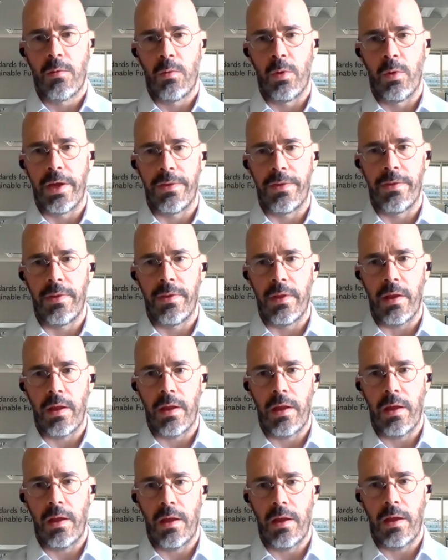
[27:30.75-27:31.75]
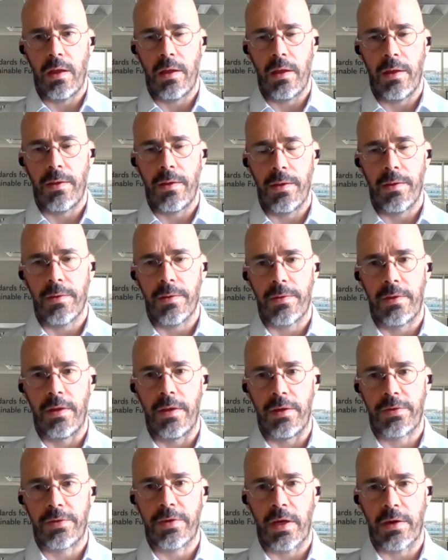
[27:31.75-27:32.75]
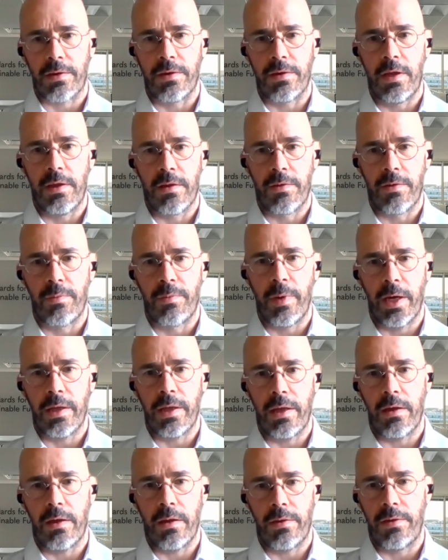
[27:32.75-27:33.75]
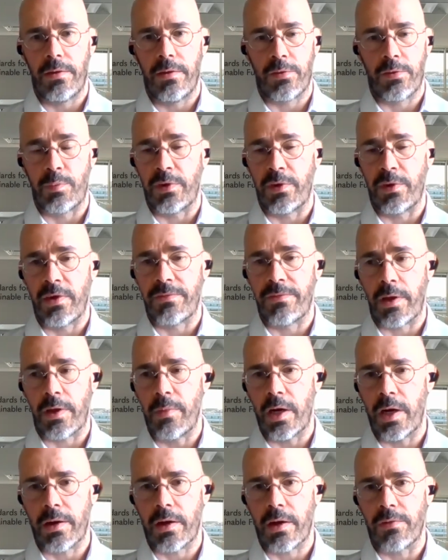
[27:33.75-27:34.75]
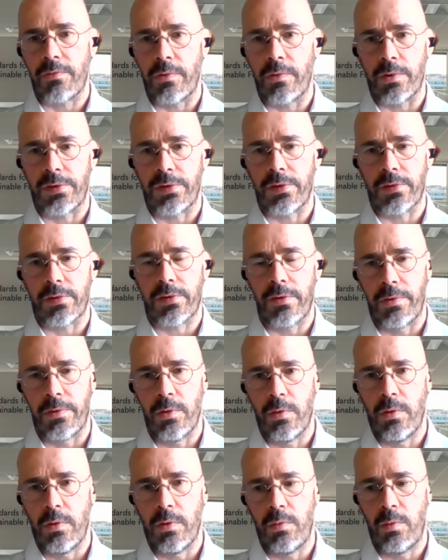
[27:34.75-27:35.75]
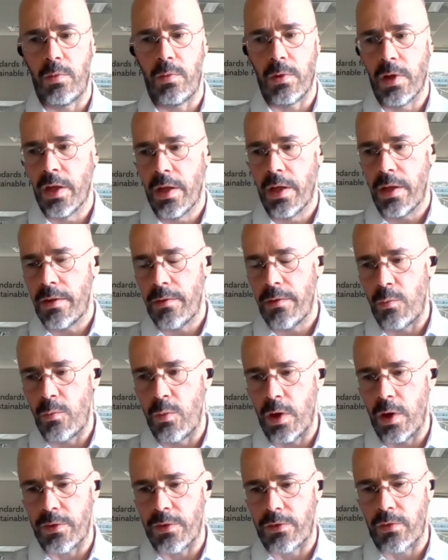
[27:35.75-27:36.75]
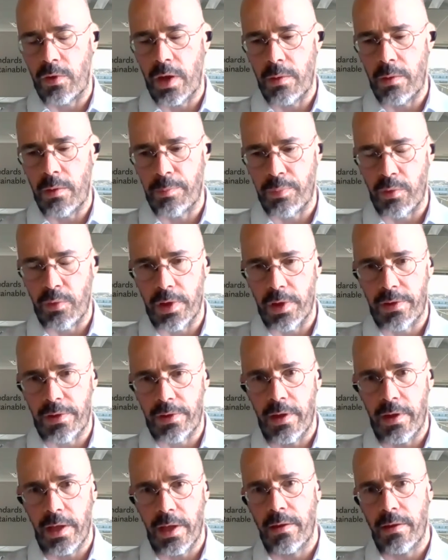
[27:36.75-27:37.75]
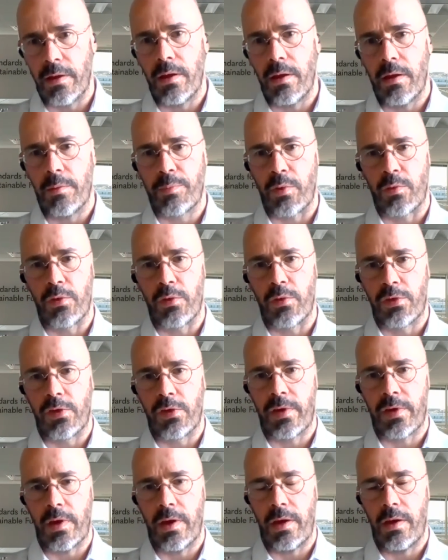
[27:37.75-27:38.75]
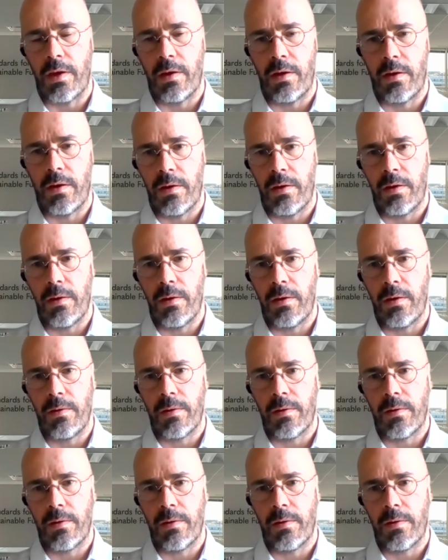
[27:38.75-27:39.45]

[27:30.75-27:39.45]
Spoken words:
when these are needed by the specific market. For instance, if you want to have a project that produces a